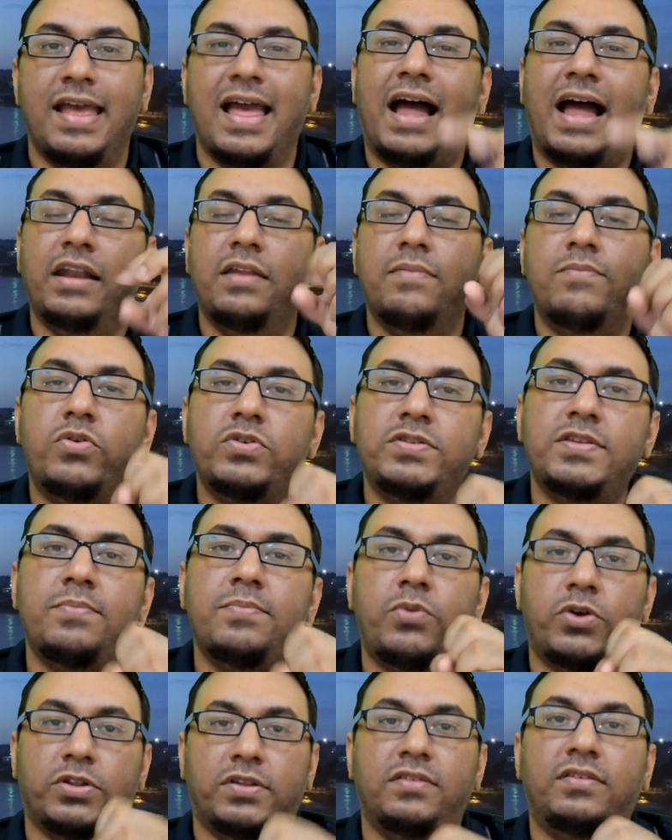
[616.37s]
and the most
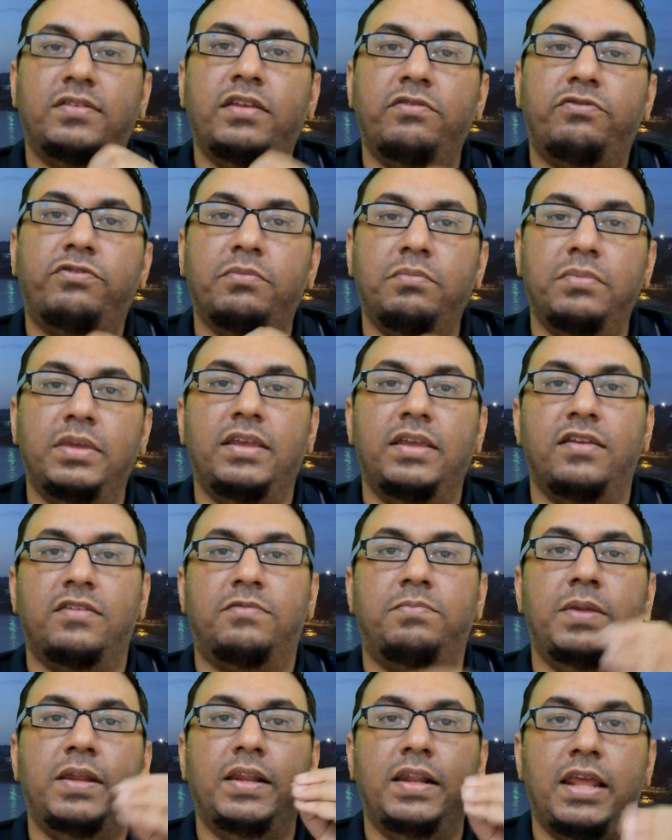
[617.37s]
important thing for me is
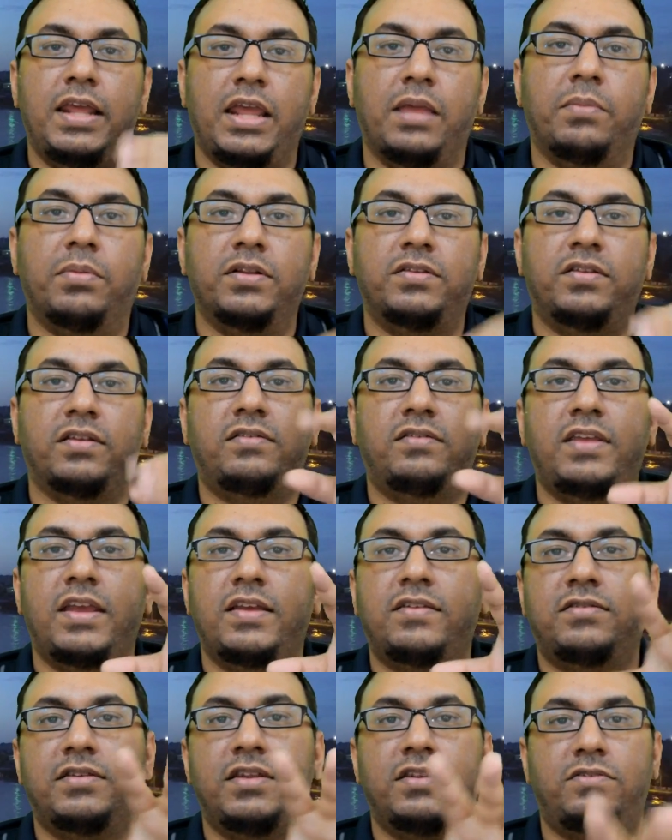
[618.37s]
being able to
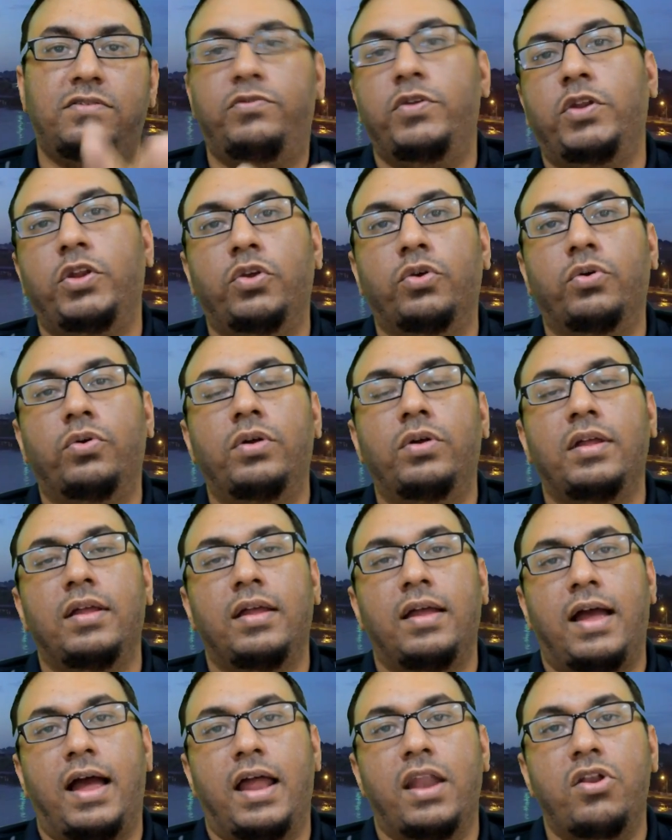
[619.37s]
take this video
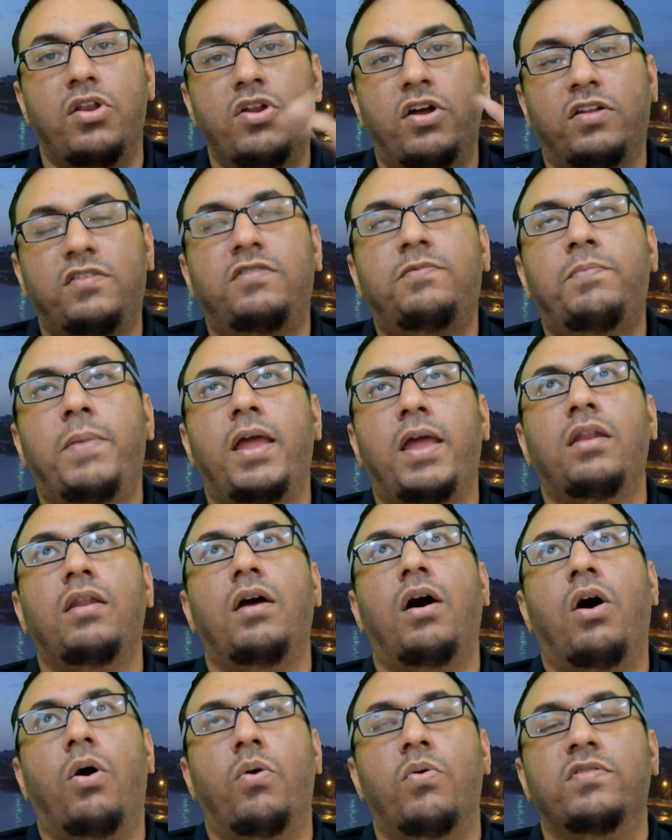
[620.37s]
and not spend
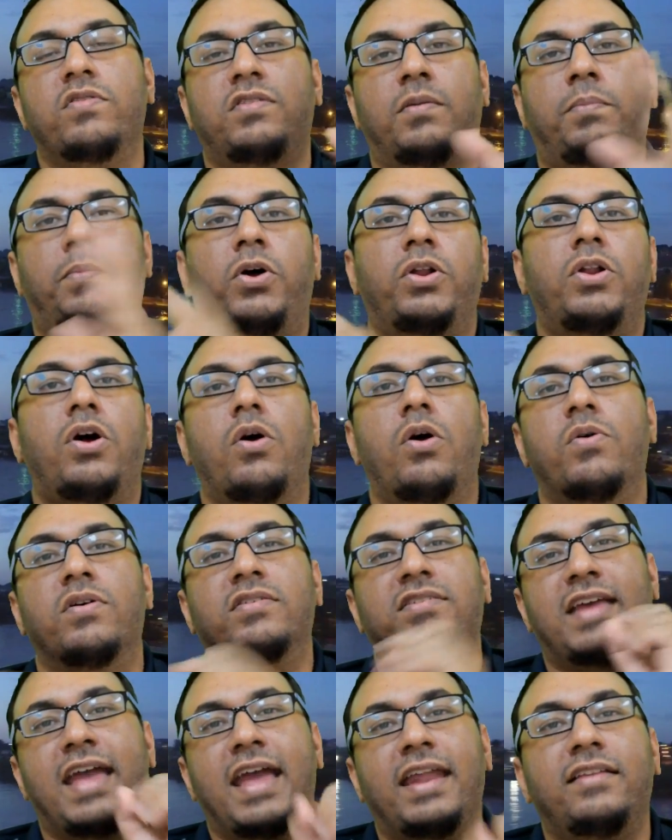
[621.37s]
hours upon hours
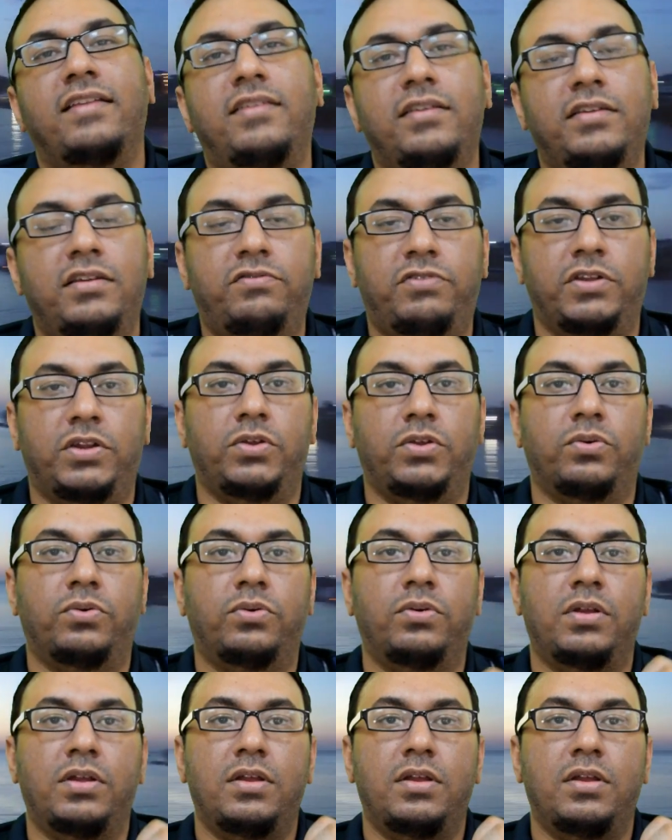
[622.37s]
editing the video,